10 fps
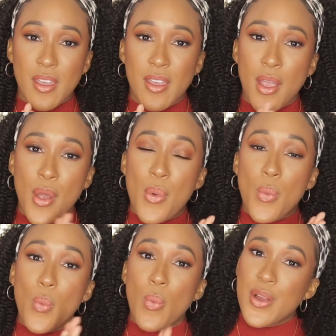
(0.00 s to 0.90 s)
a
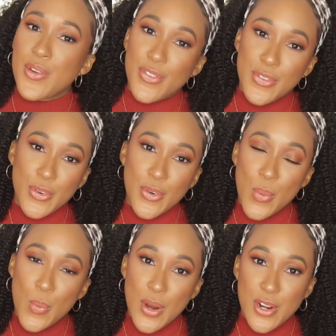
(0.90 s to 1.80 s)

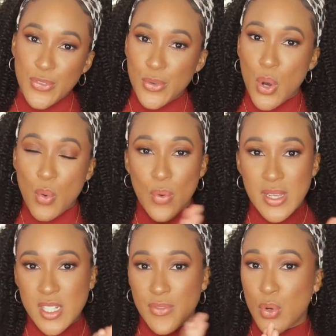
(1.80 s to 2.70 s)
wonderful, wonderful
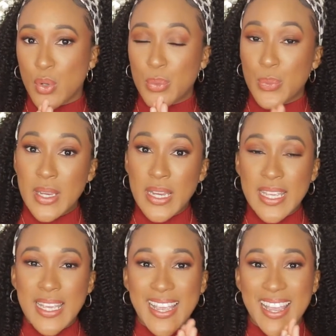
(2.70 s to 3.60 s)
rest of your
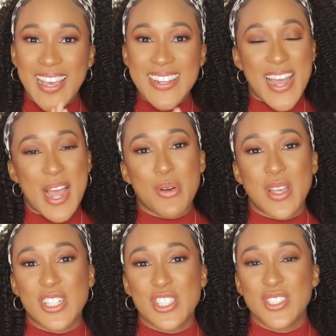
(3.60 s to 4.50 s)
week, and I will
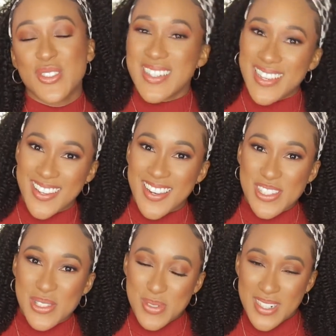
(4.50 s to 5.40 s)
catch you in the
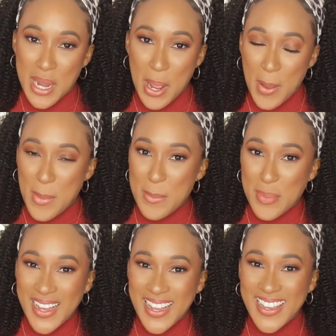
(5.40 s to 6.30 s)
next one.
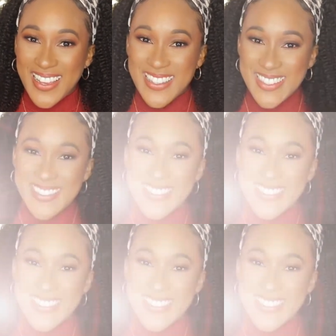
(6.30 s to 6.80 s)
Bye.